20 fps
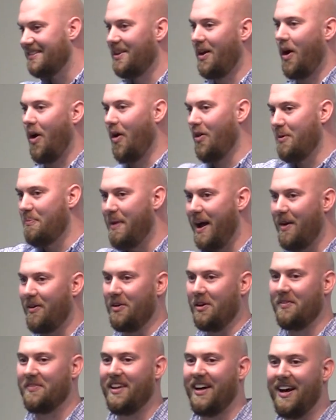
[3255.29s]
all the
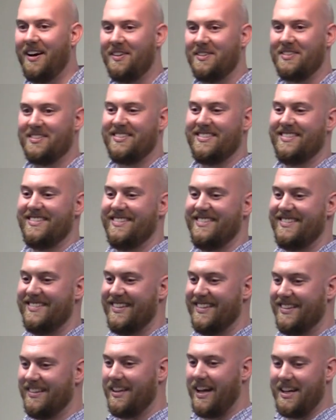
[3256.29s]
power off the house.
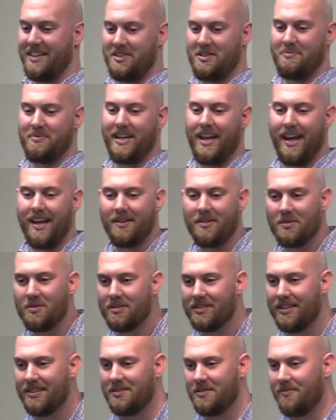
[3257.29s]
Light some
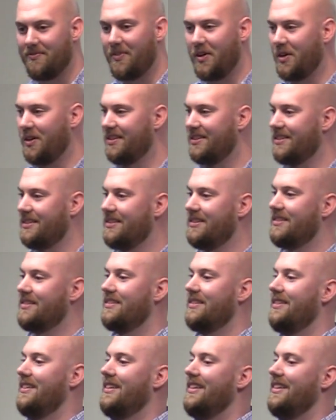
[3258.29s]
candles, get some furnaces.